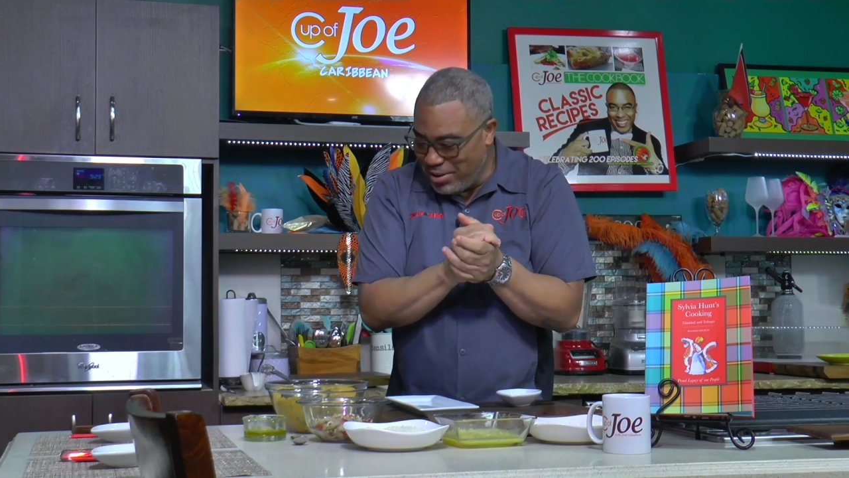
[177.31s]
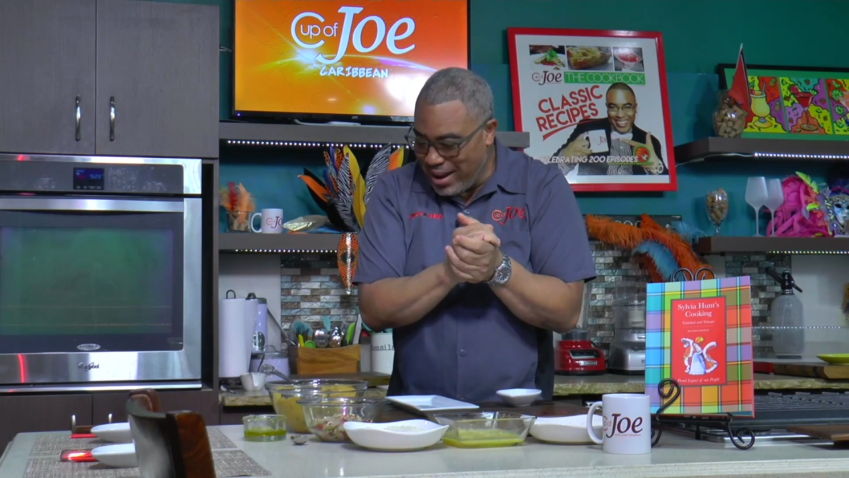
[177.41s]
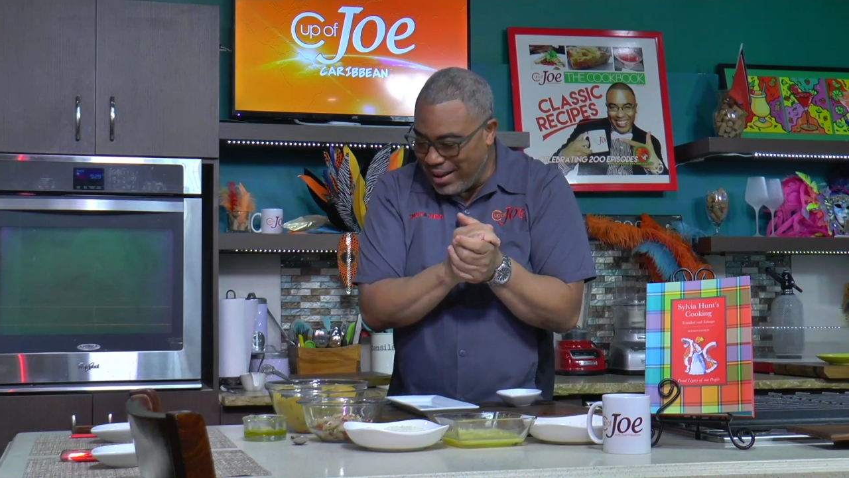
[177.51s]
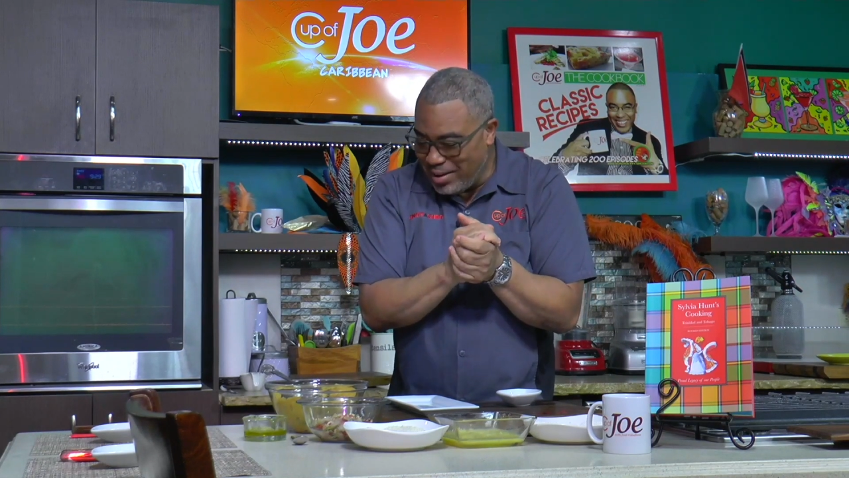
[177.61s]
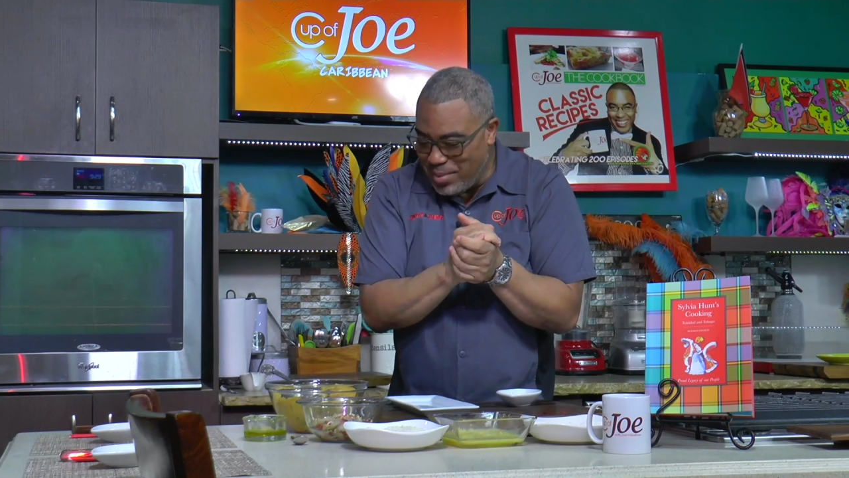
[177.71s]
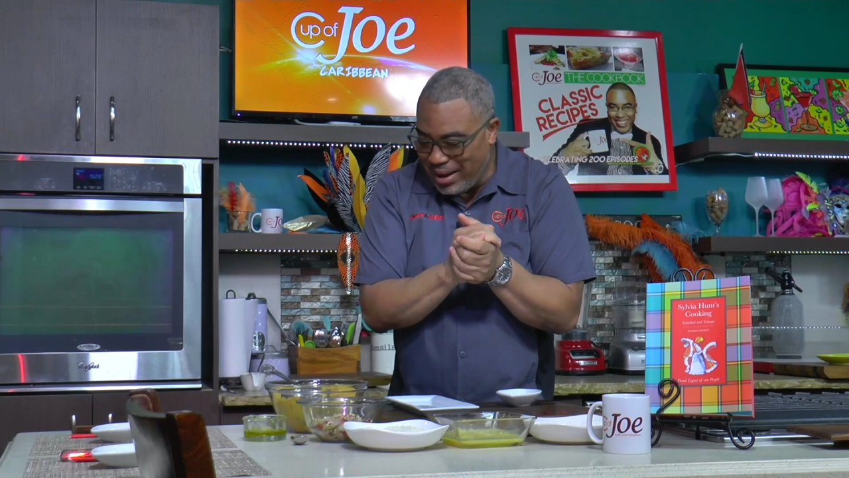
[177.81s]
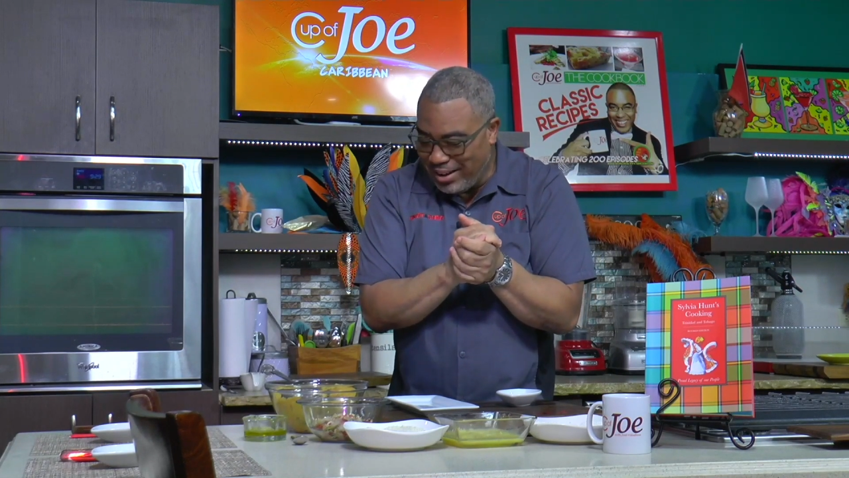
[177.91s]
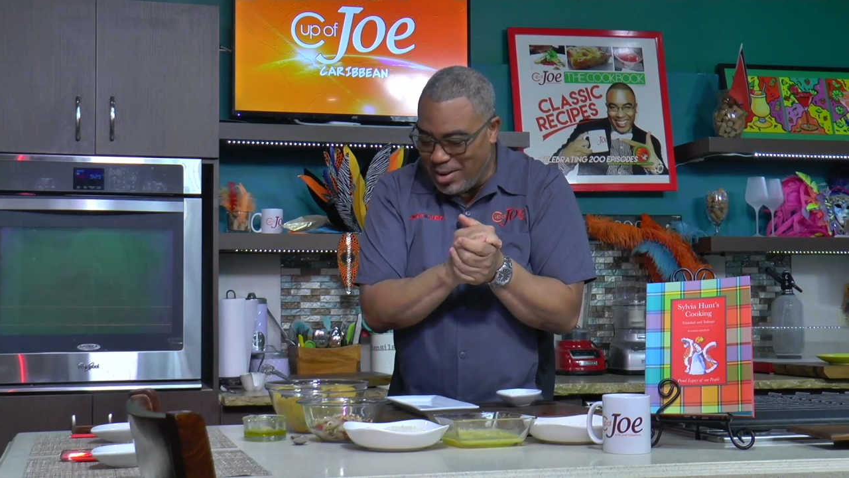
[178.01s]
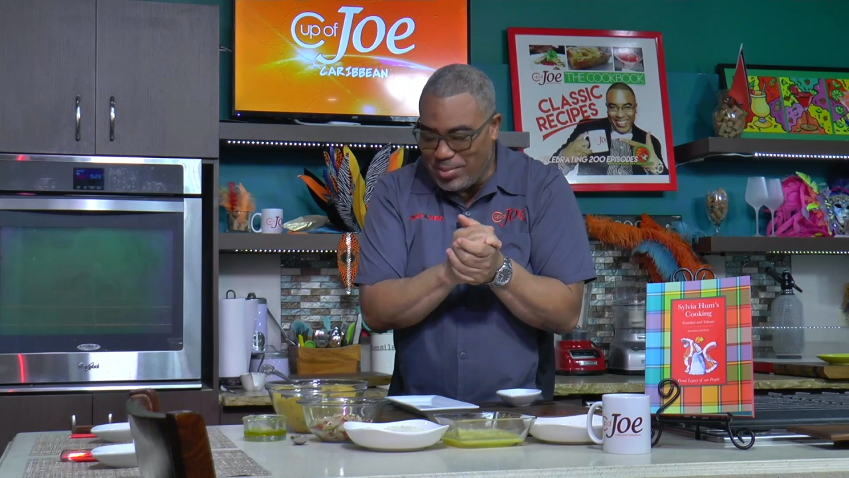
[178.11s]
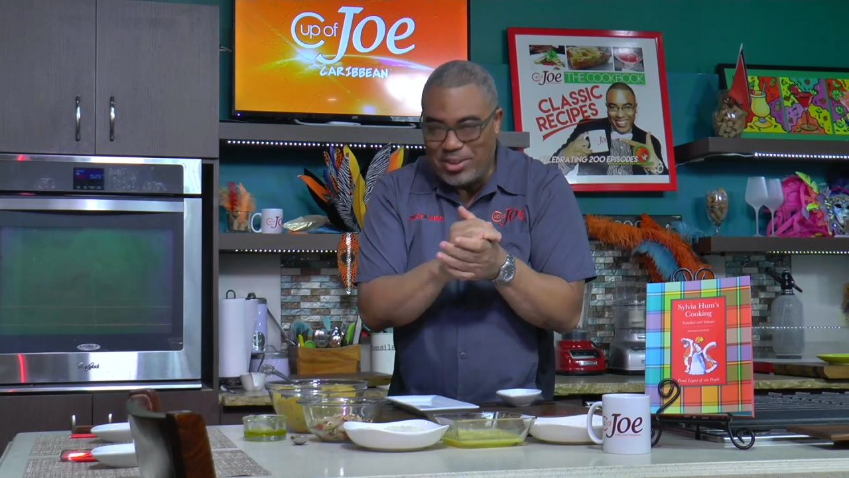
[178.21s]
Diane and Maegan
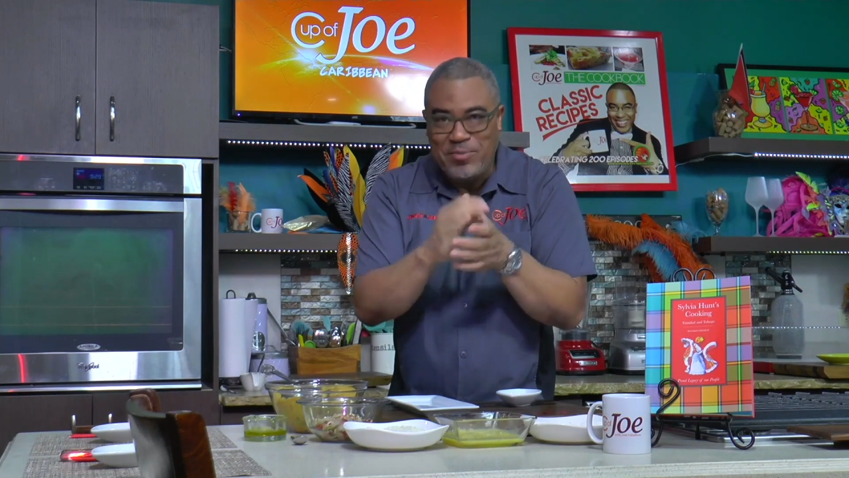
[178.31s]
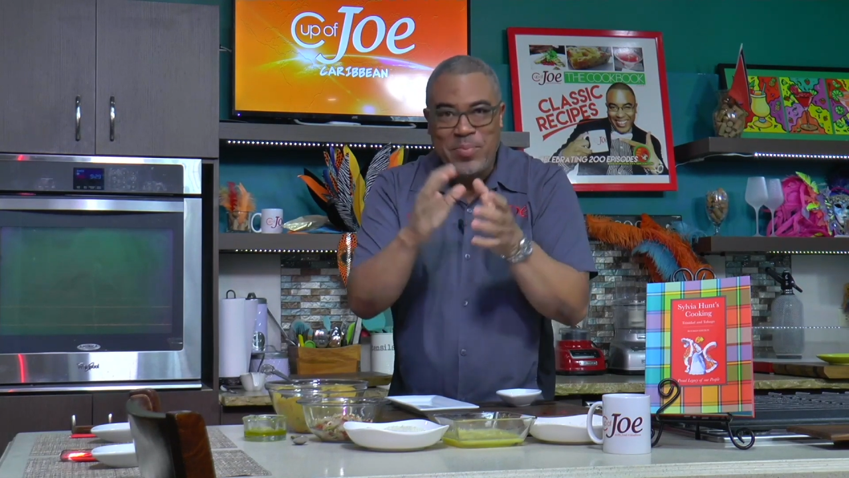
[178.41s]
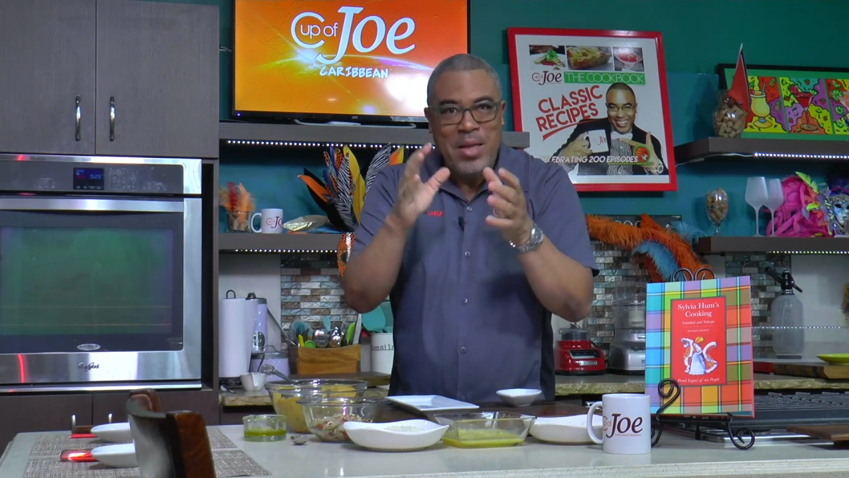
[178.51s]
comes on.